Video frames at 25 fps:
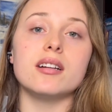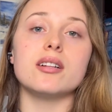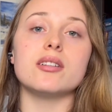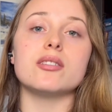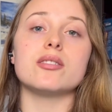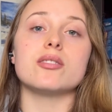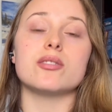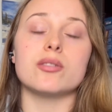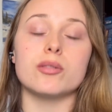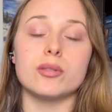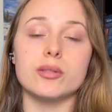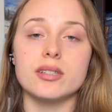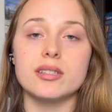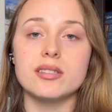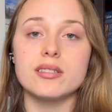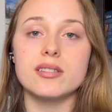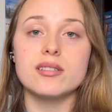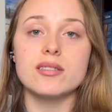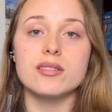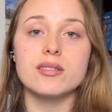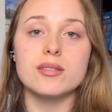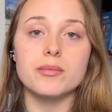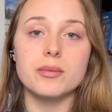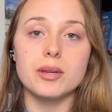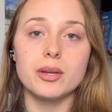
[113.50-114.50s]
So listen
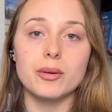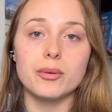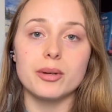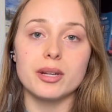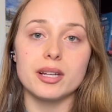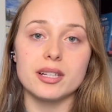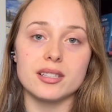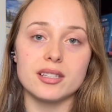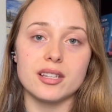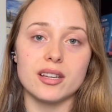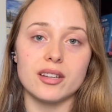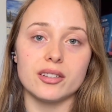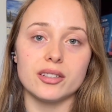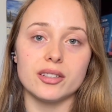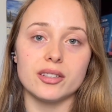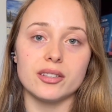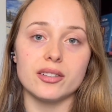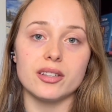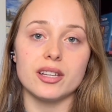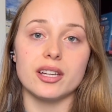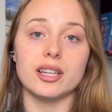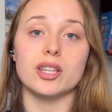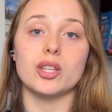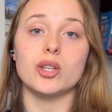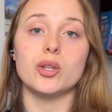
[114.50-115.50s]
to me when I tell you
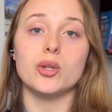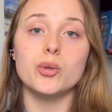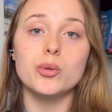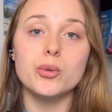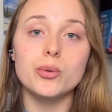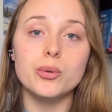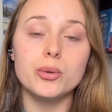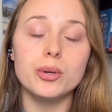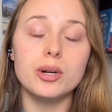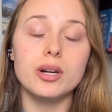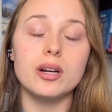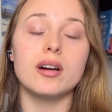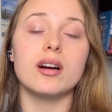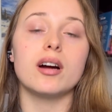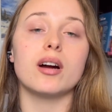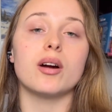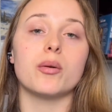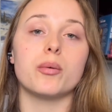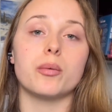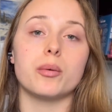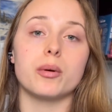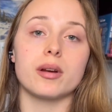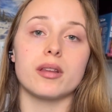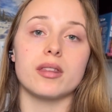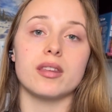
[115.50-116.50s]
that you are
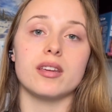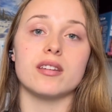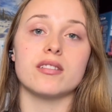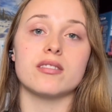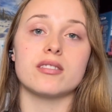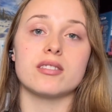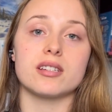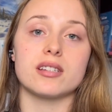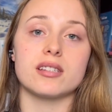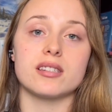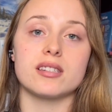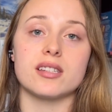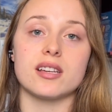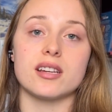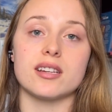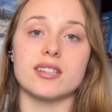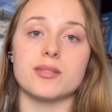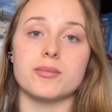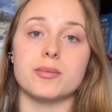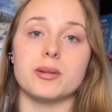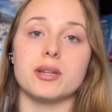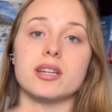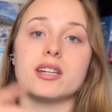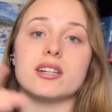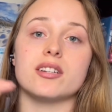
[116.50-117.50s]
worthy of success
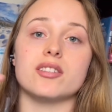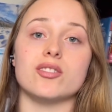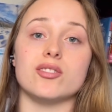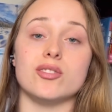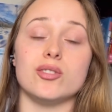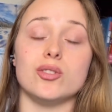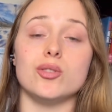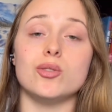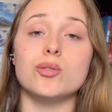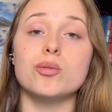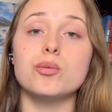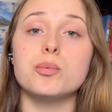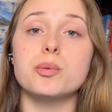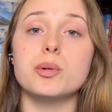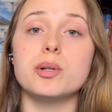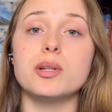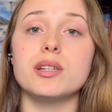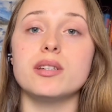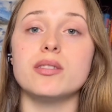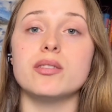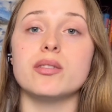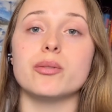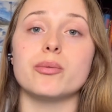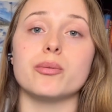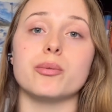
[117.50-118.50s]
because you put
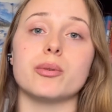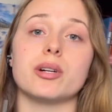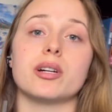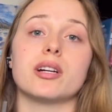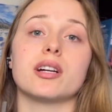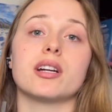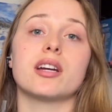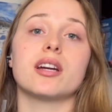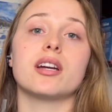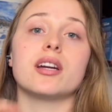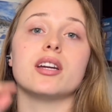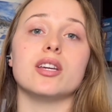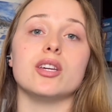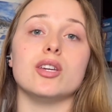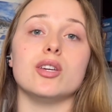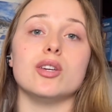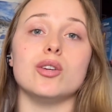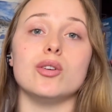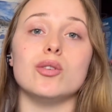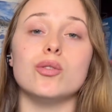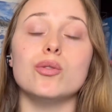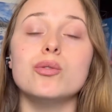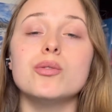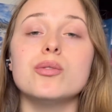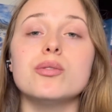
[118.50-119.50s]
in the work.
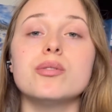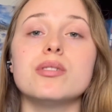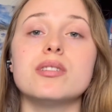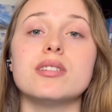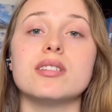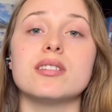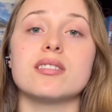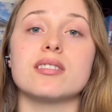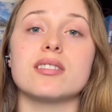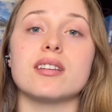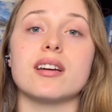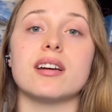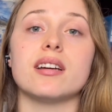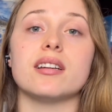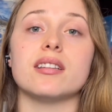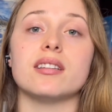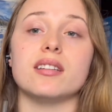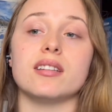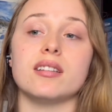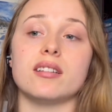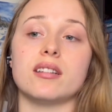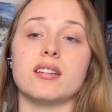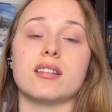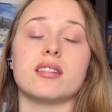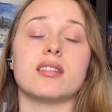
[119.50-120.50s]
You
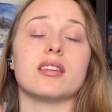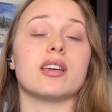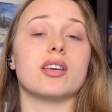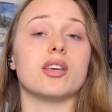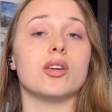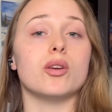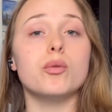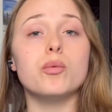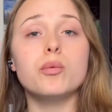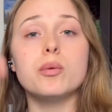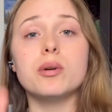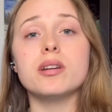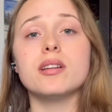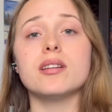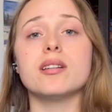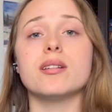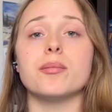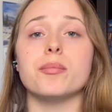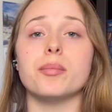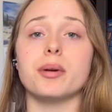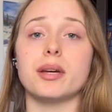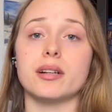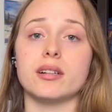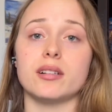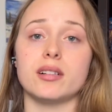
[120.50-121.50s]
decided that you wanted a
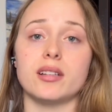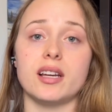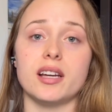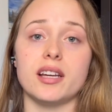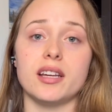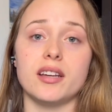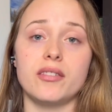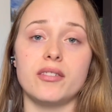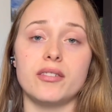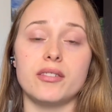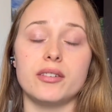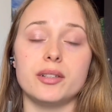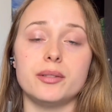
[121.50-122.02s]
better life,